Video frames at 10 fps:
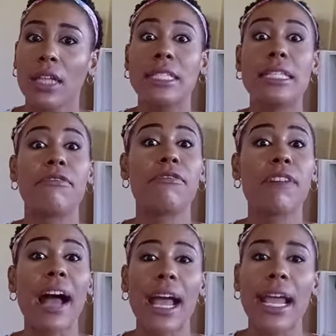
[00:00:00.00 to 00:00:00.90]

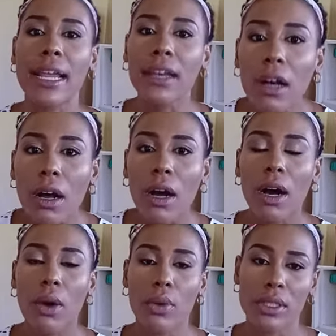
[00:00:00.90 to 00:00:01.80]
define
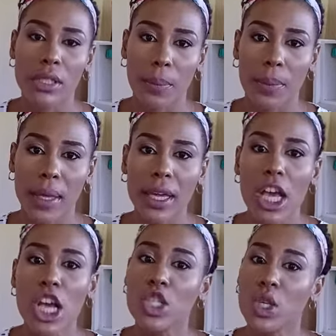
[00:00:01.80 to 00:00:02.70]
our topic
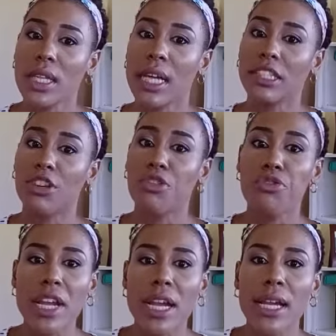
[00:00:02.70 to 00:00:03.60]
so that the
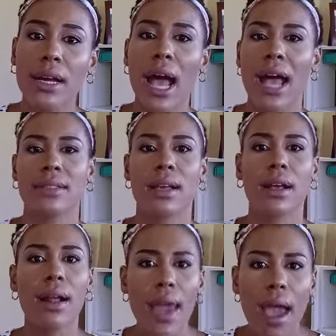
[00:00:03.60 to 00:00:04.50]
reader has a
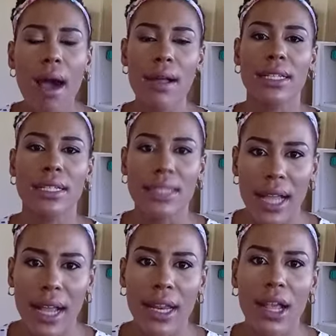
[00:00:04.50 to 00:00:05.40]
clear
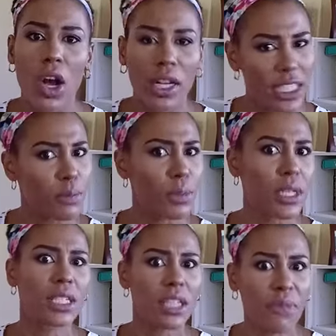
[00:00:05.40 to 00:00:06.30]
understanding on the
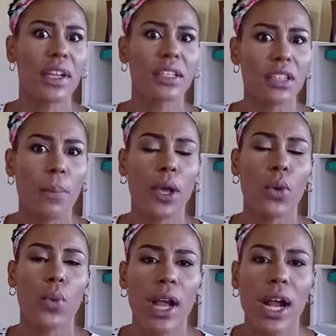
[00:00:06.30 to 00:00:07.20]
specific topic
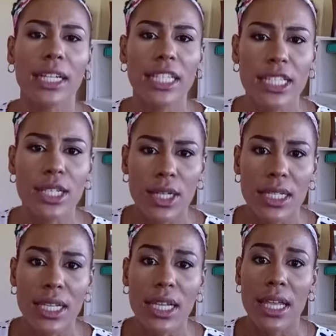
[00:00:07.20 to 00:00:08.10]
we are
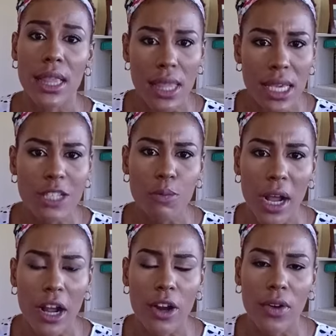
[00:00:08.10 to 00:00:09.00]
discussing in this
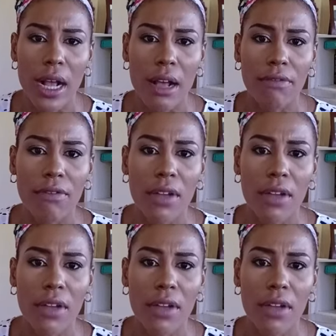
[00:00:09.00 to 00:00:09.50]
paragraph